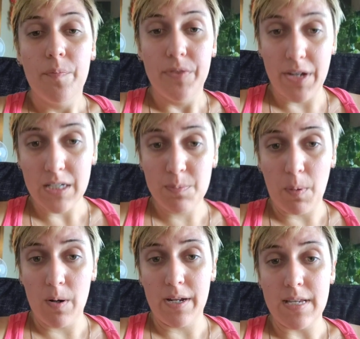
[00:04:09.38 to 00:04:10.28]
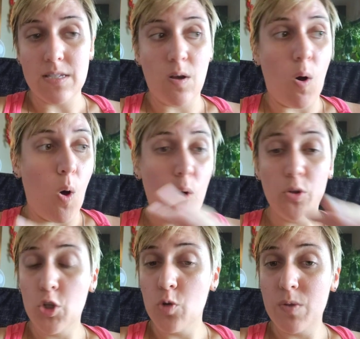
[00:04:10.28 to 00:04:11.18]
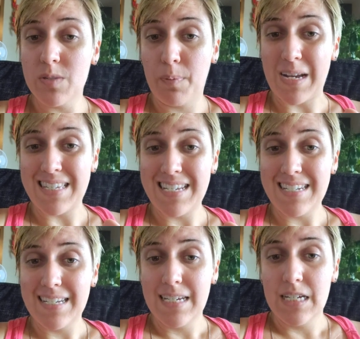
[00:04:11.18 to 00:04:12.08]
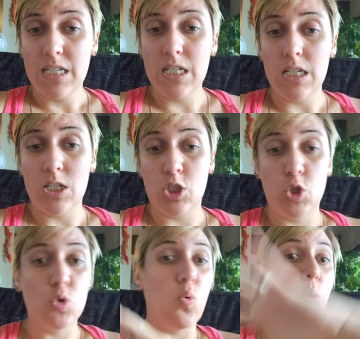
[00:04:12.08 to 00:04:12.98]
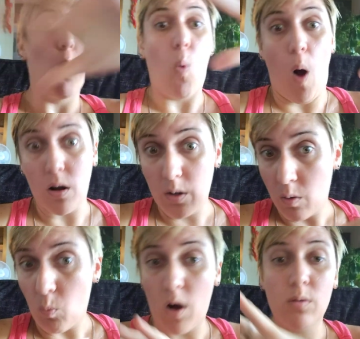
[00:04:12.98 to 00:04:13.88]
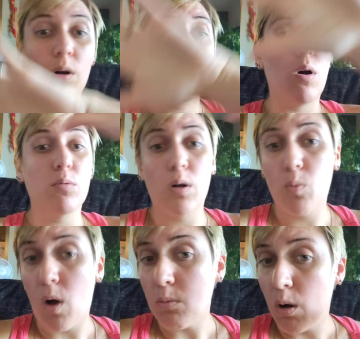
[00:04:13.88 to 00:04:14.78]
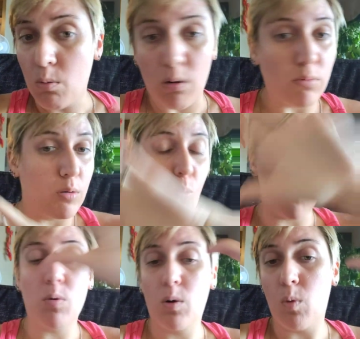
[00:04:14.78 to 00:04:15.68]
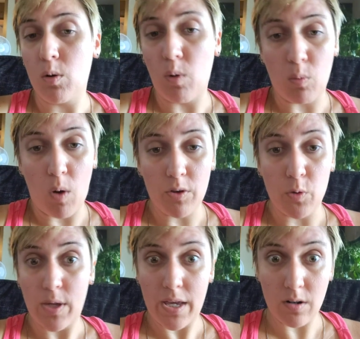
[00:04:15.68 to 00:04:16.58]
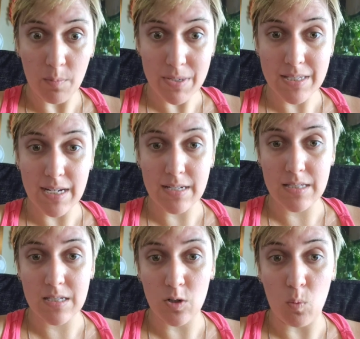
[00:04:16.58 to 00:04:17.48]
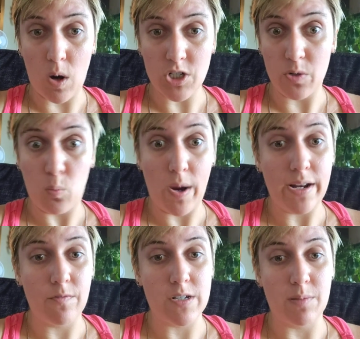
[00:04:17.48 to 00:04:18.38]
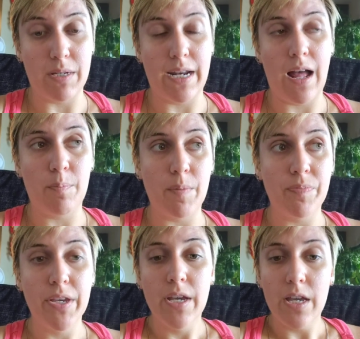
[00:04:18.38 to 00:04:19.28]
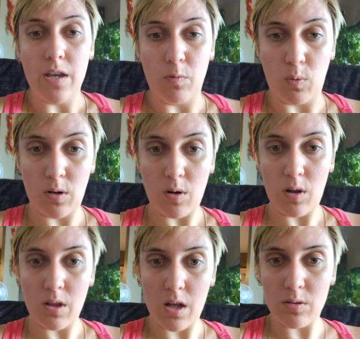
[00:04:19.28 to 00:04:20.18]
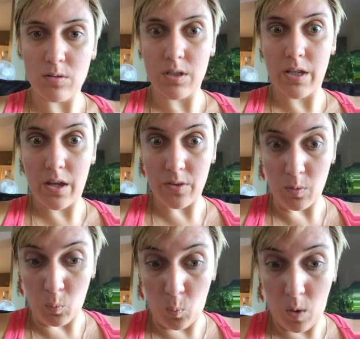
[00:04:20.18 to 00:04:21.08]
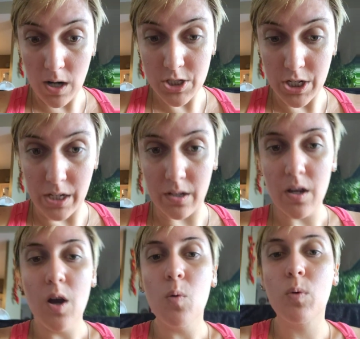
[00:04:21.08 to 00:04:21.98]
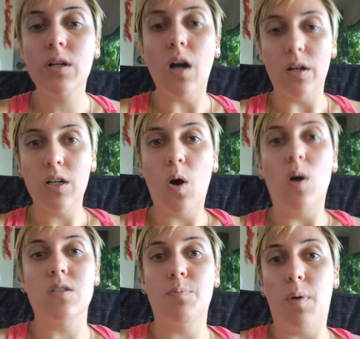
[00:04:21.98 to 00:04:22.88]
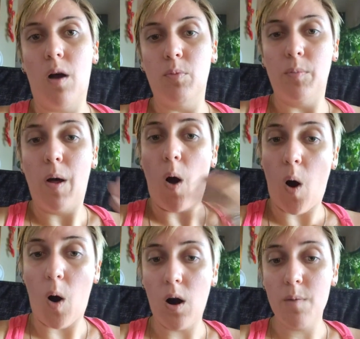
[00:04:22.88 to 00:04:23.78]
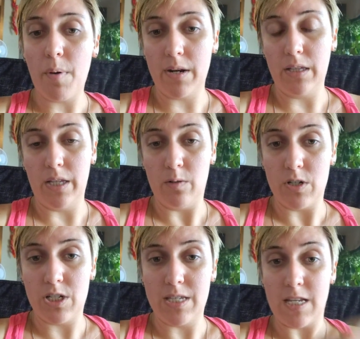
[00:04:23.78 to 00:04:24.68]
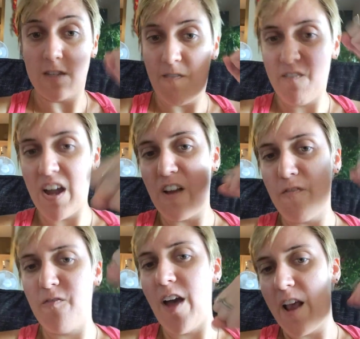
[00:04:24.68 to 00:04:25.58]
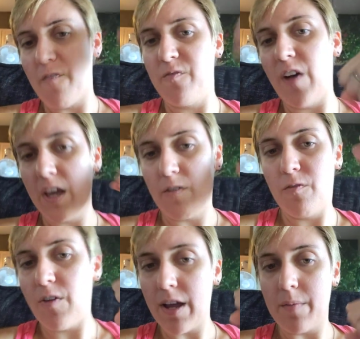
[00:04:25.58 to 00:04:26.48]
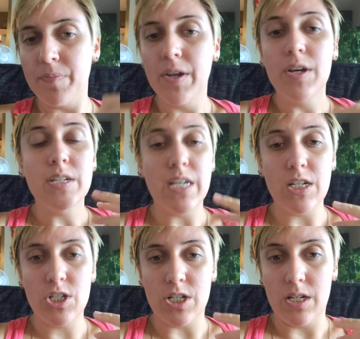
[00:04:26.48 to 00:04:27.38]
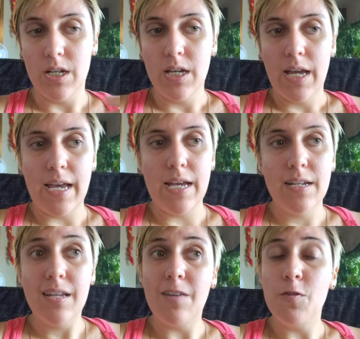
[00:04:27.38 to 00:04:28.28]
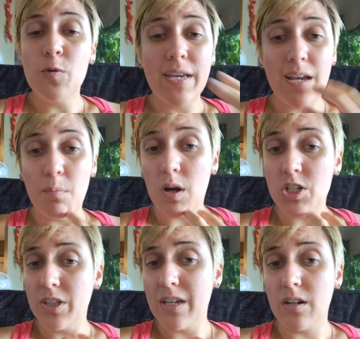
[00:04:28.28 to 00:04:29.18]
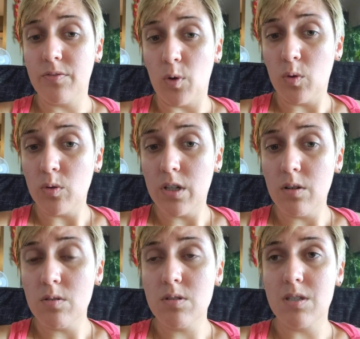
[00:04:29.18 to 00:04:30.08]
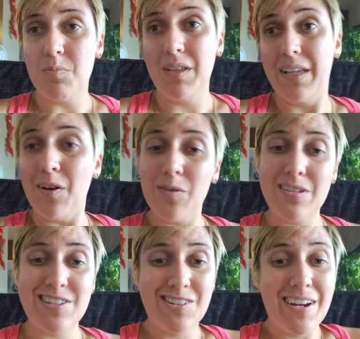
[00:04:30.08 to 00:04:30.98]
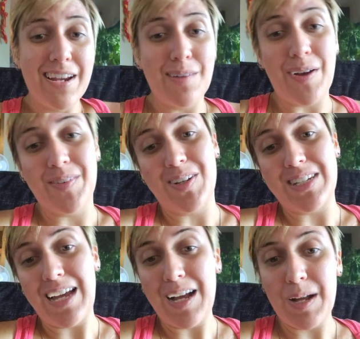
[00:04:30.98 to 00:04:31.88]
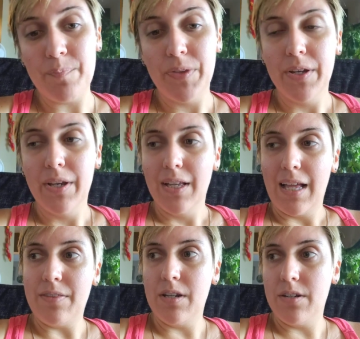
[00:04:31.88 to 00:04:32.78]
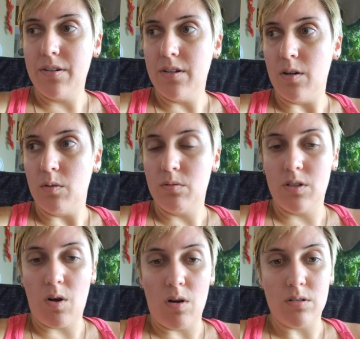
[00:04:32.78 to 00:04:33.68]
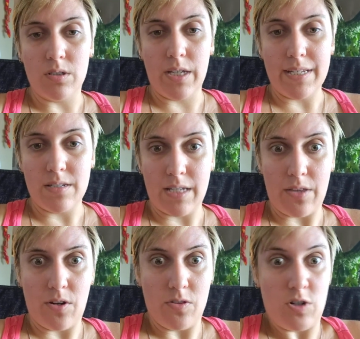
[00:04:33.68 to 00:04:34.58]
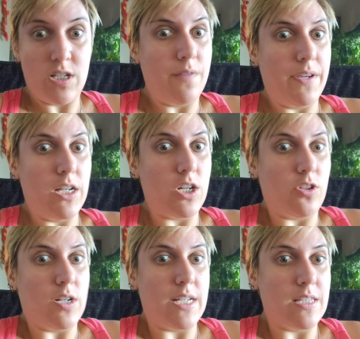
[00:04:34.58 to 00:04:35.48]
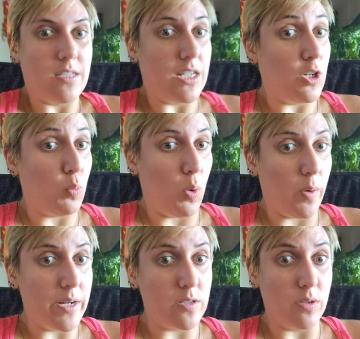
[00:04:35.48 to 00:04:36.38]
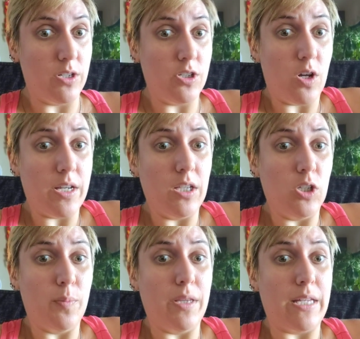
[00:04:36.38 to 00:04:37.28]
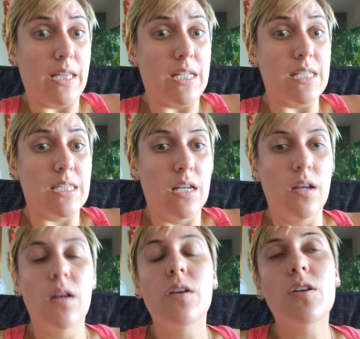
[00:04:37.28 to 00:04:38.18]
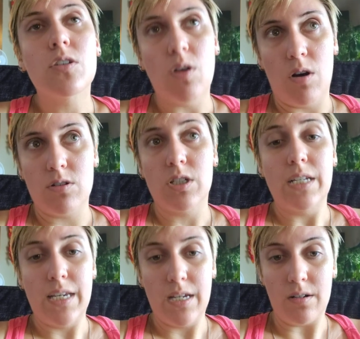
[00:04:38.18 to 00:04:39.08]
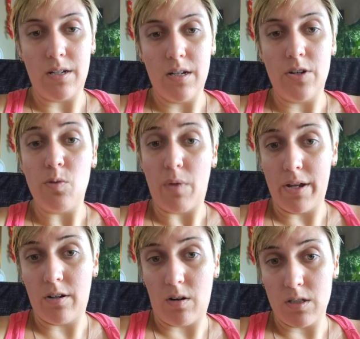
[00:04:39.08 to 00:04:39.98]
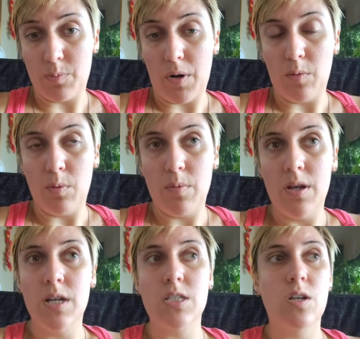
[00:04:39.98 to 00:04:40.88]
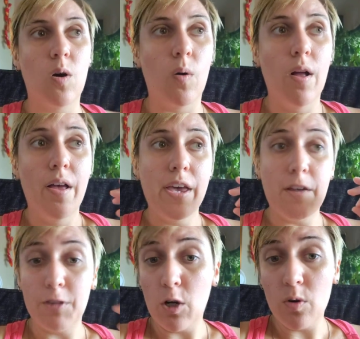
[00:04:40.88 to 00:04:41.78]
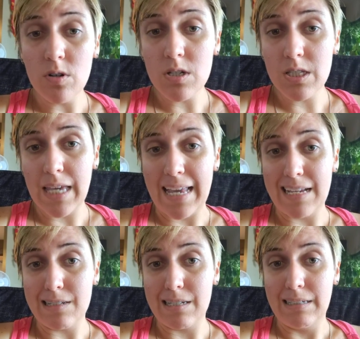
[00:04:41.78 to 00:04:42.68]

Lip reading: next part is all humans present need to walk. Walk, walk, walk, walk, walk, walk, walk, walk, walk, walk, walk, walk, walk. You cannot be standing still watching, waiting for something to happen. If we're all huddled together watching, we're gonna cause a problem. Our body language says fight, fight, fight, fight, tension. And if you can't modulate your vocal tones and be like, oh, this is great, I'm having a good time, and then, the dogs get together and they're sniffing each other intensely and you're worried, so then you're talking a little bit like this, your dogs are going to hear it and you might cause a problem. So if the owners can't